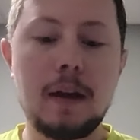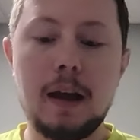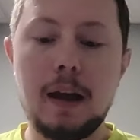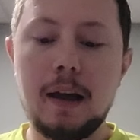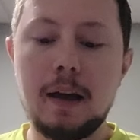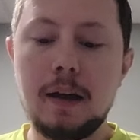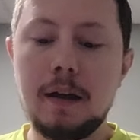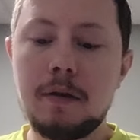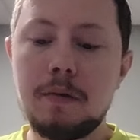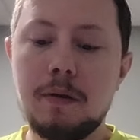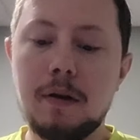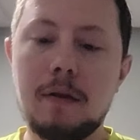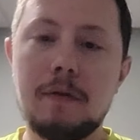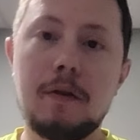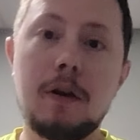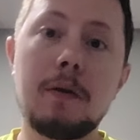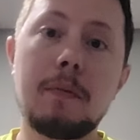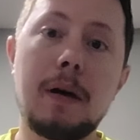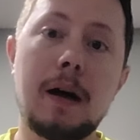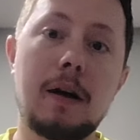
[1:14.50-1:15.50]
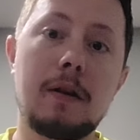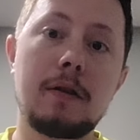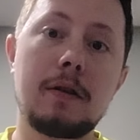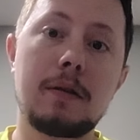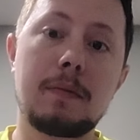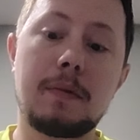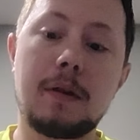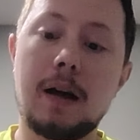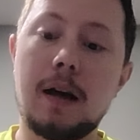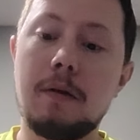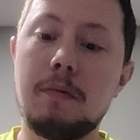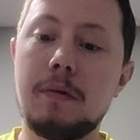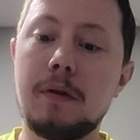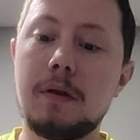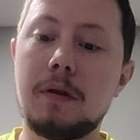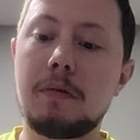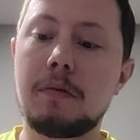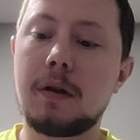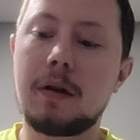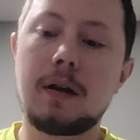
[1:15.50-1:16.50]
Any 12 volt power supply
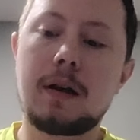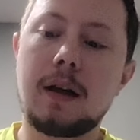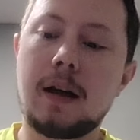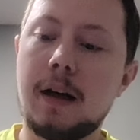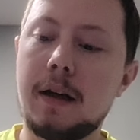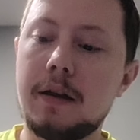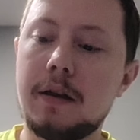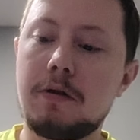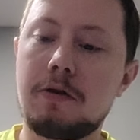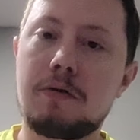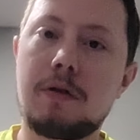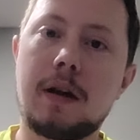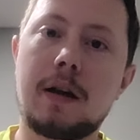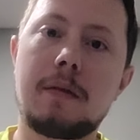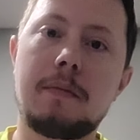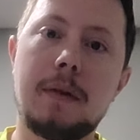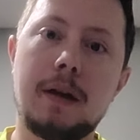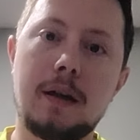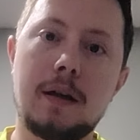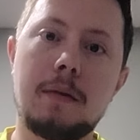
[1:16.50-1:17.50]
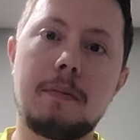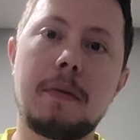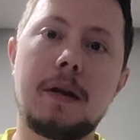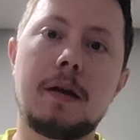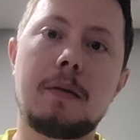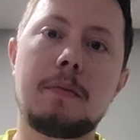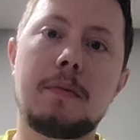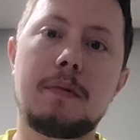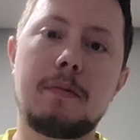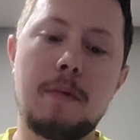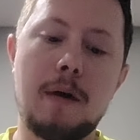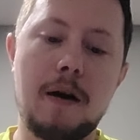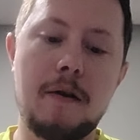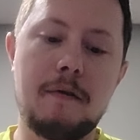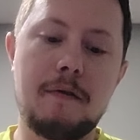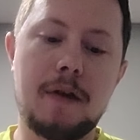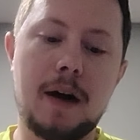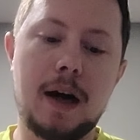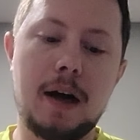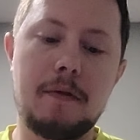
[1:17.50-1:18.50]
will work. I just recommend a minimum of
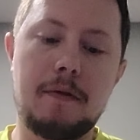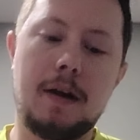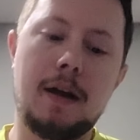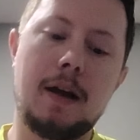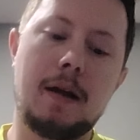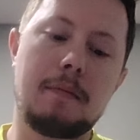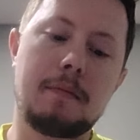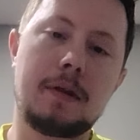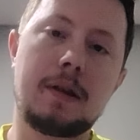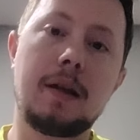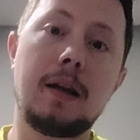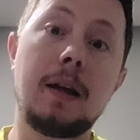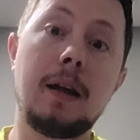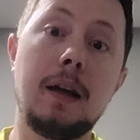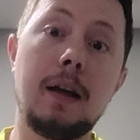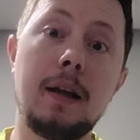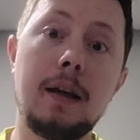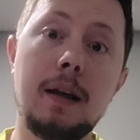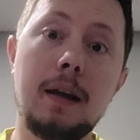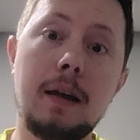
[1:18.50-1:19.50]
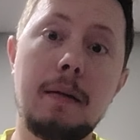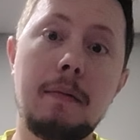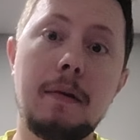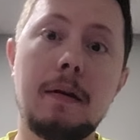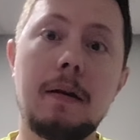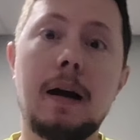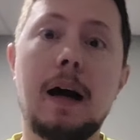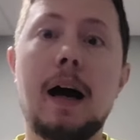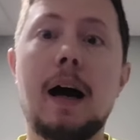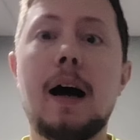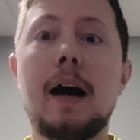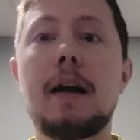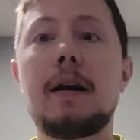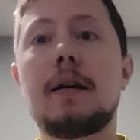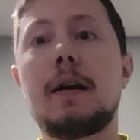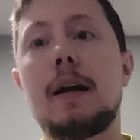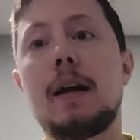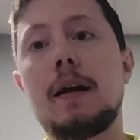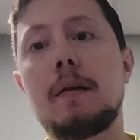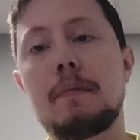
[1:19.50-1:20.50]
5 amps. Any
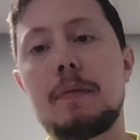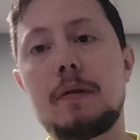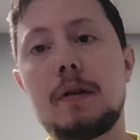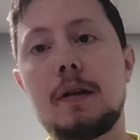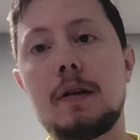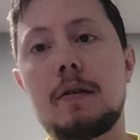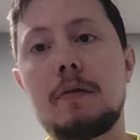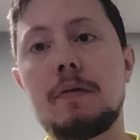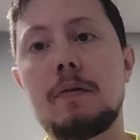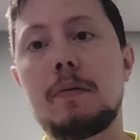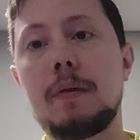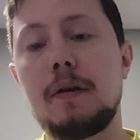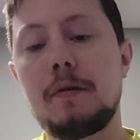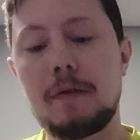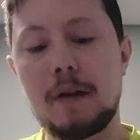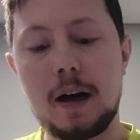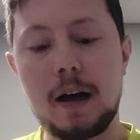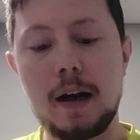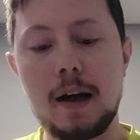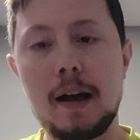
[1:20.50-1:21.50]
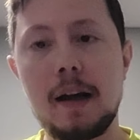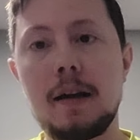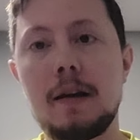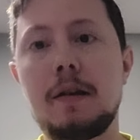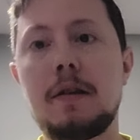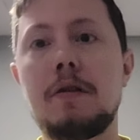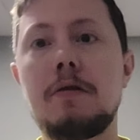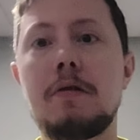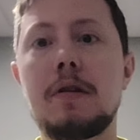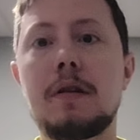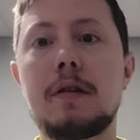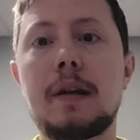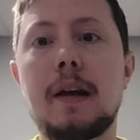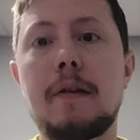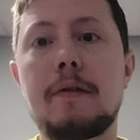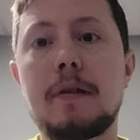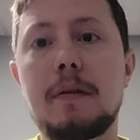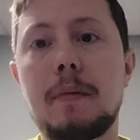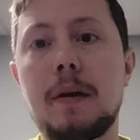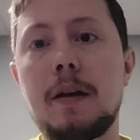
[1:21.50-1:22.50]
higher amperage will be fine. You just
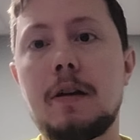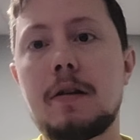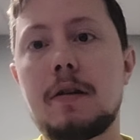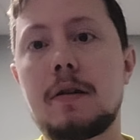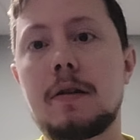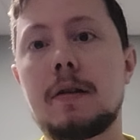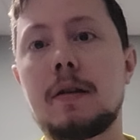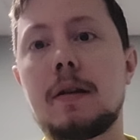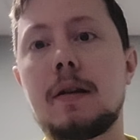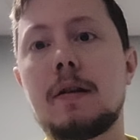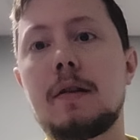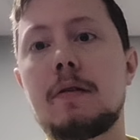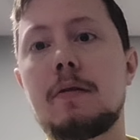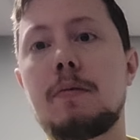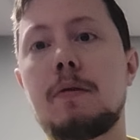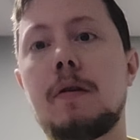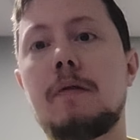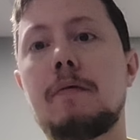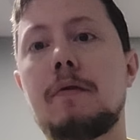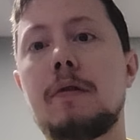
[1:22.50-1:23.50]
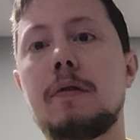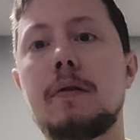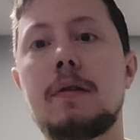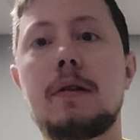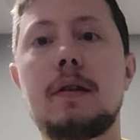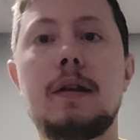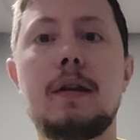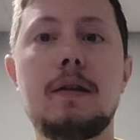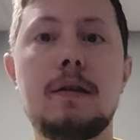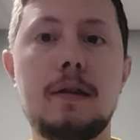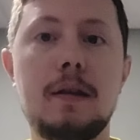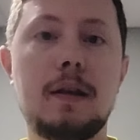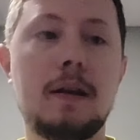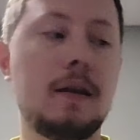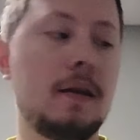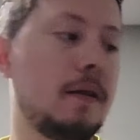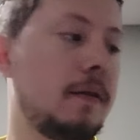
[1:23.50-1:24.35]
have to make sure that it's 12 volts DC.